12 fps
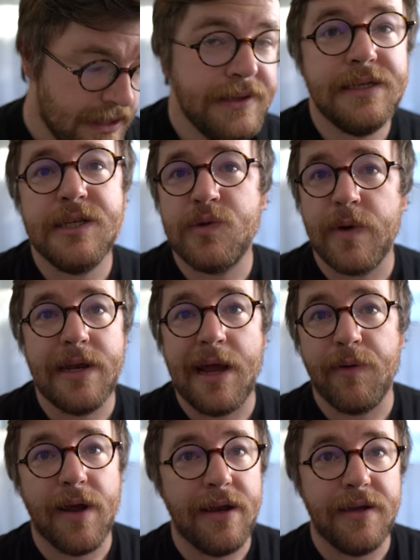This is when
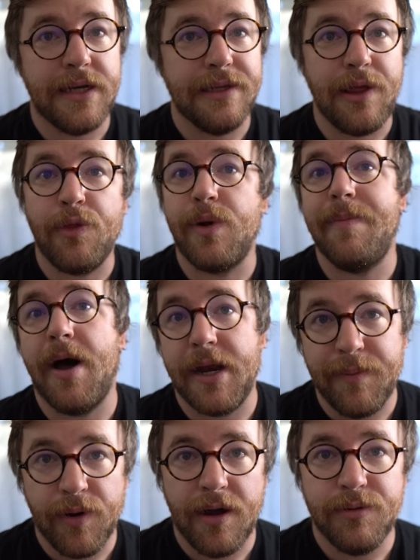I read The Three
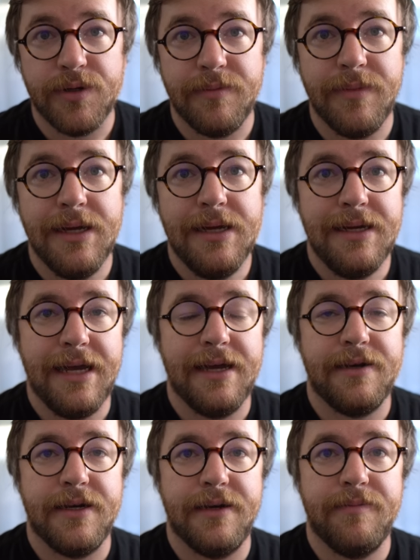Body Problem
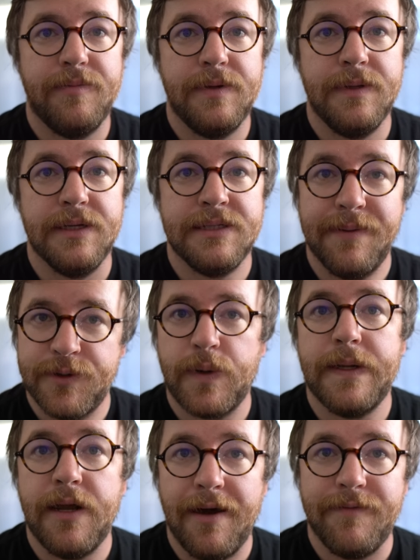and the
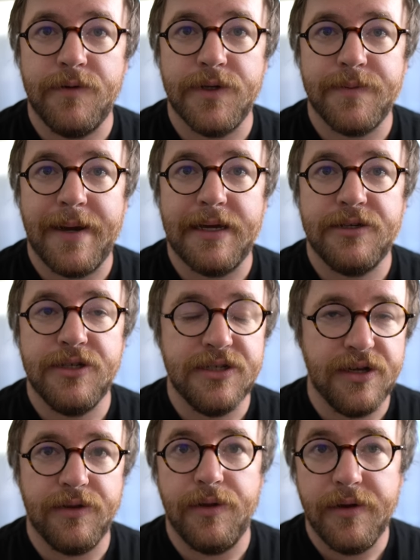subsequent novels by
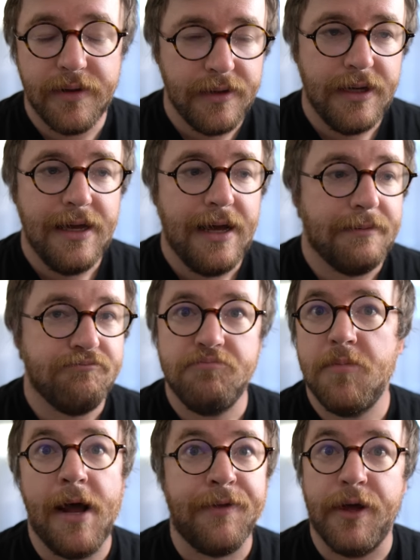Xi.
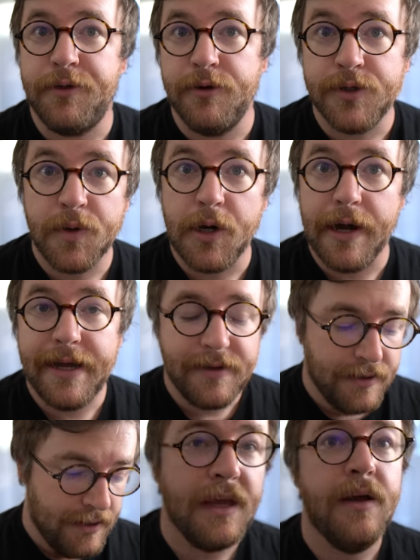I thought those were
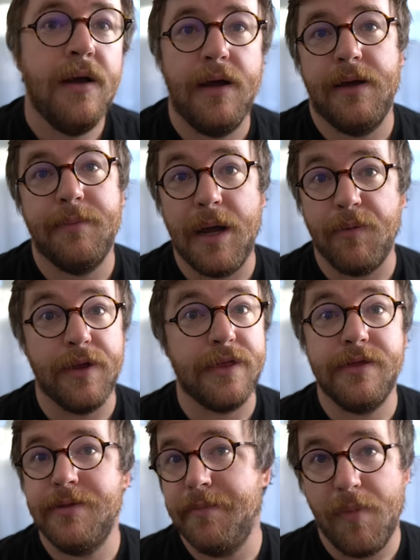great. I read
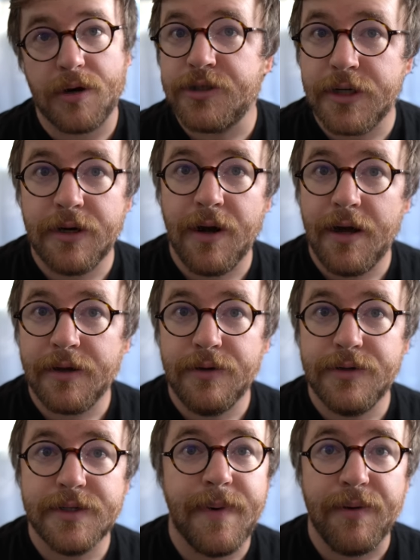The Martian
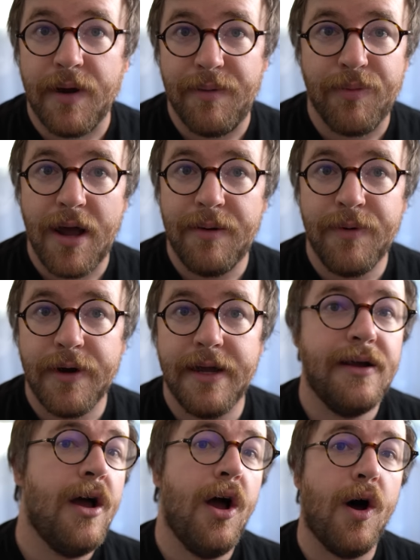Chronicles by Ray
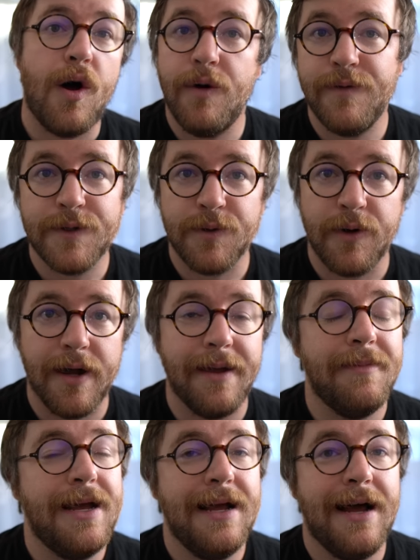Bradbury. All of those were
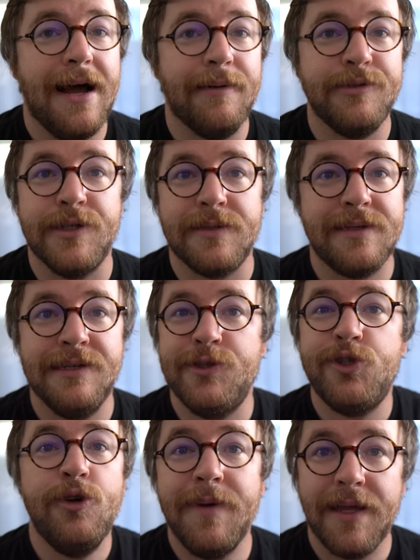great. I was just
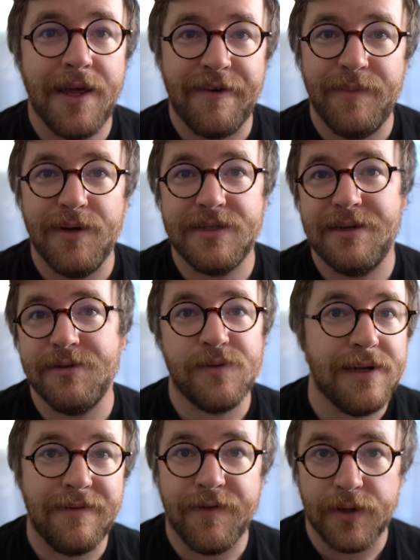consuming a lot of books. I was
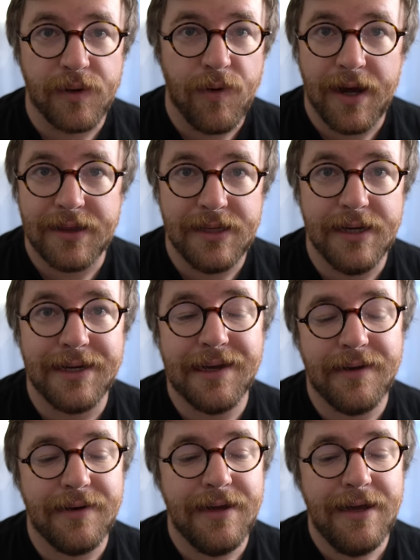reading fairly widely
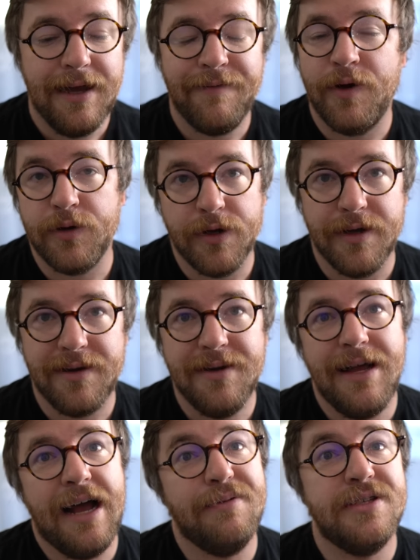again. I felt good.
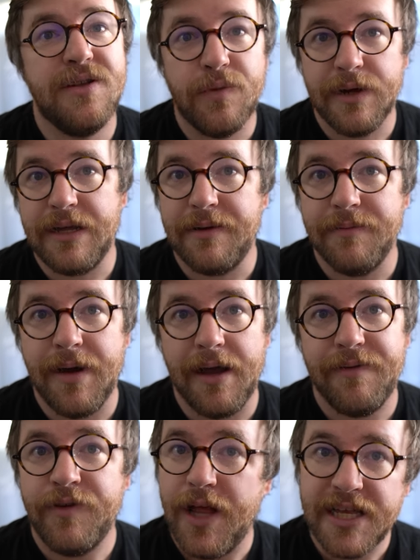I was still reading
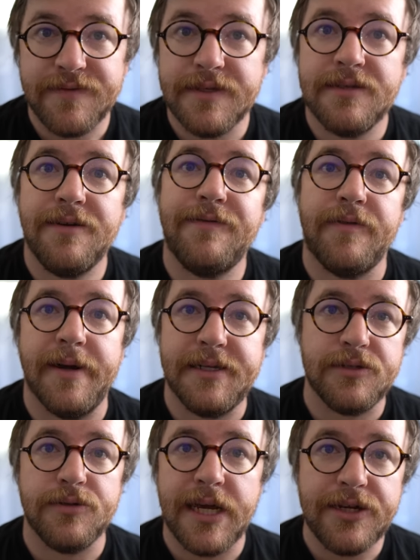my philosophy stuff for my
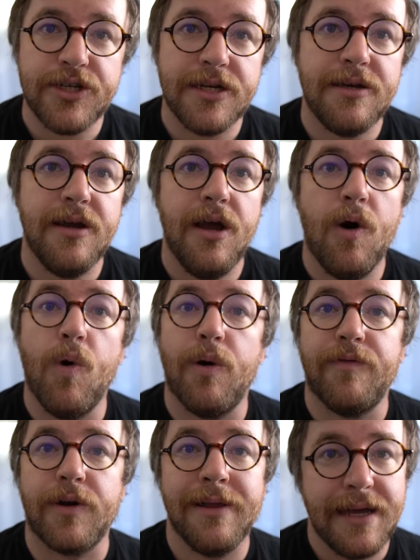dissertation
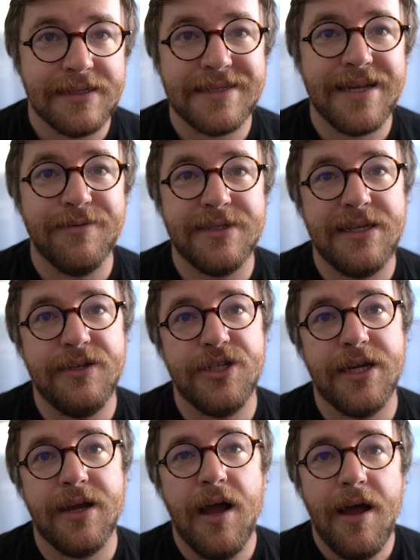or for classes I was
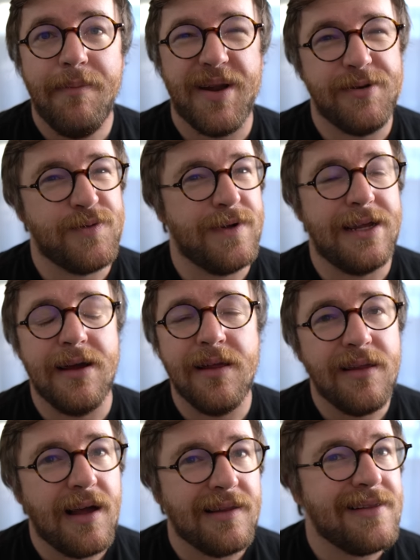teaching, but I was reading
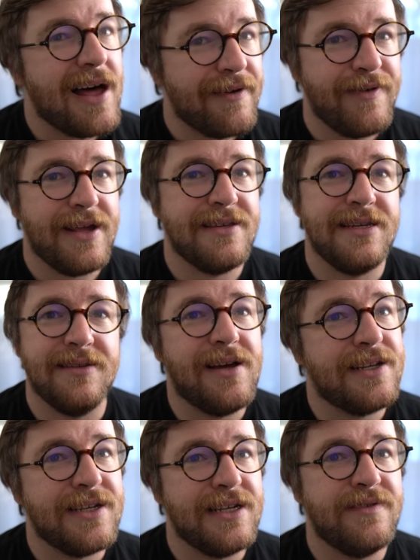a lot of fantasy, a
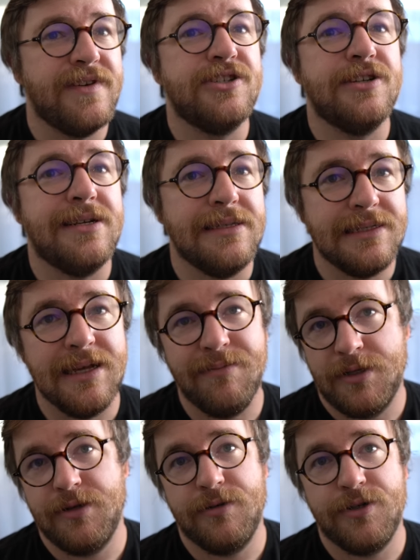lot of science fiction, and
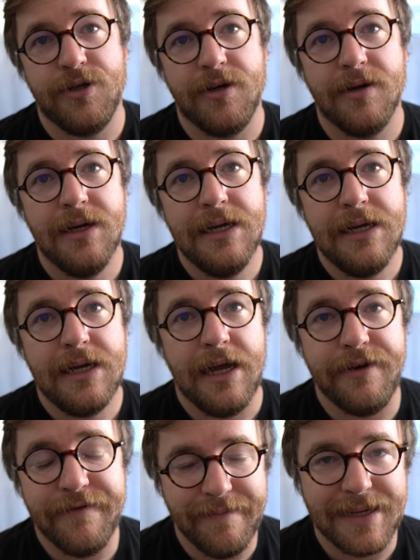some literature
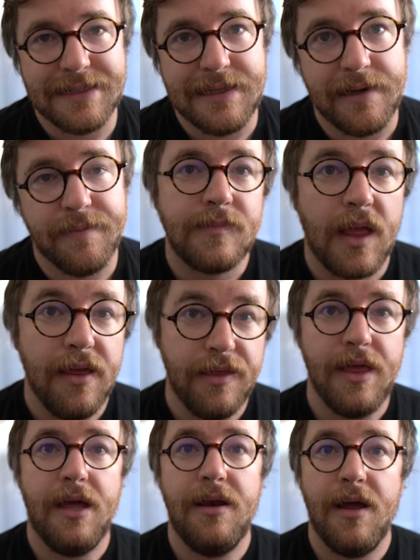kind of mixed in.
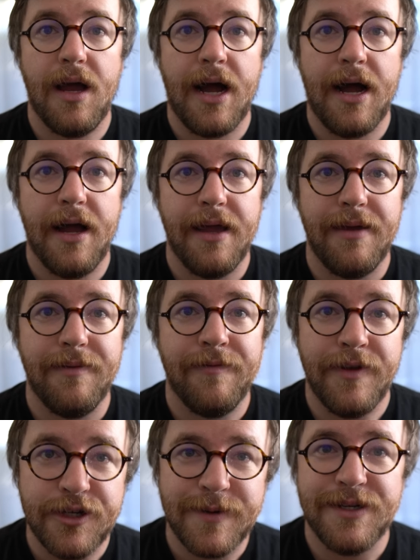Then I
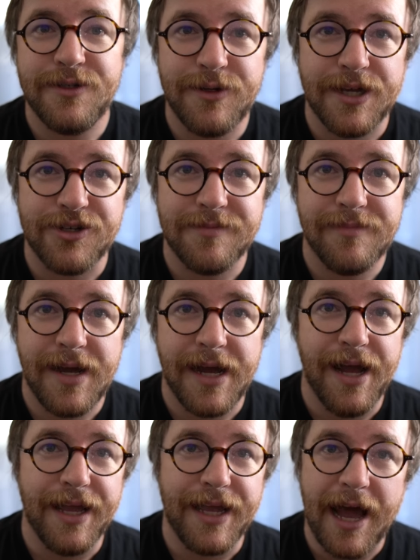finished my dissertation.
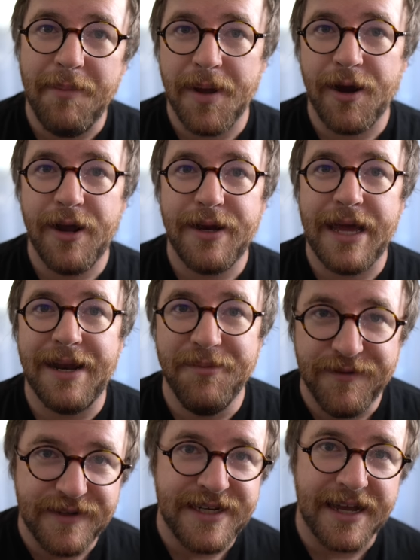I got married, and I
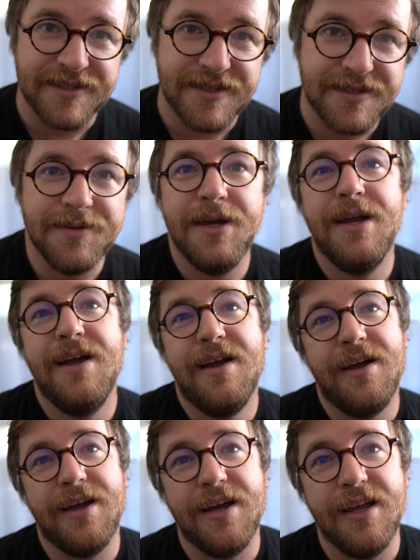moved to Texas.
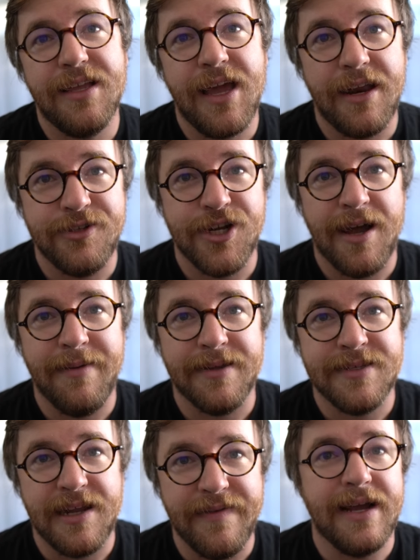Got a job
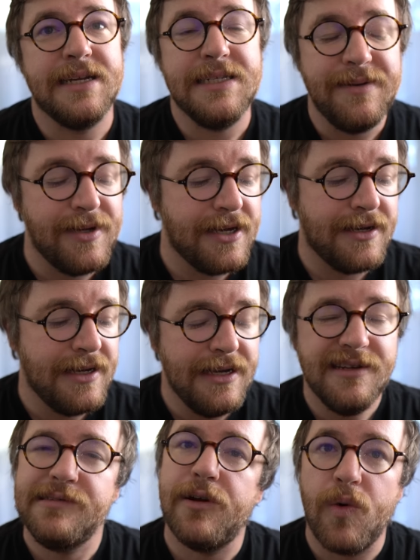outside of academia,
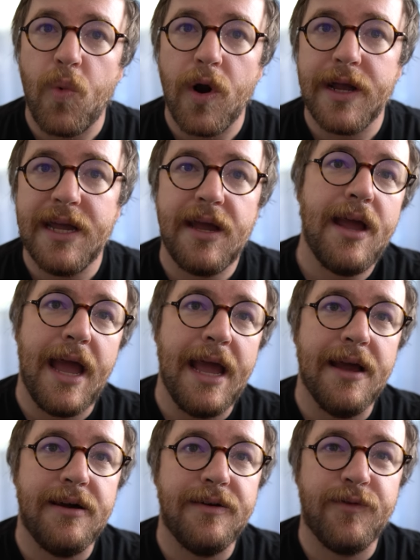started working,
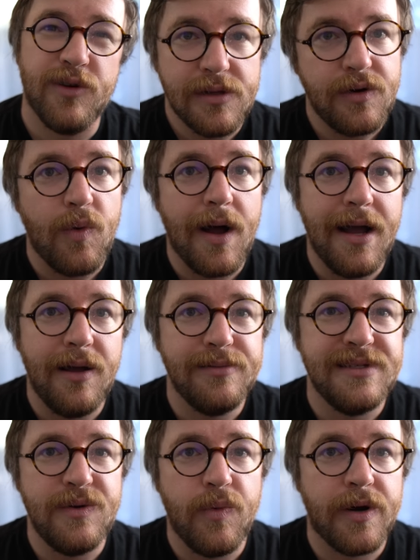and for a little while
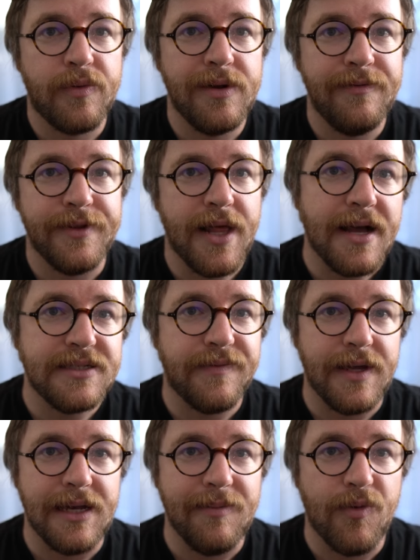didn't want to read
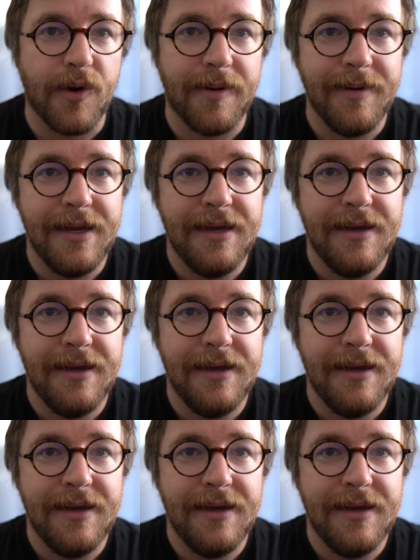philosophy anymore.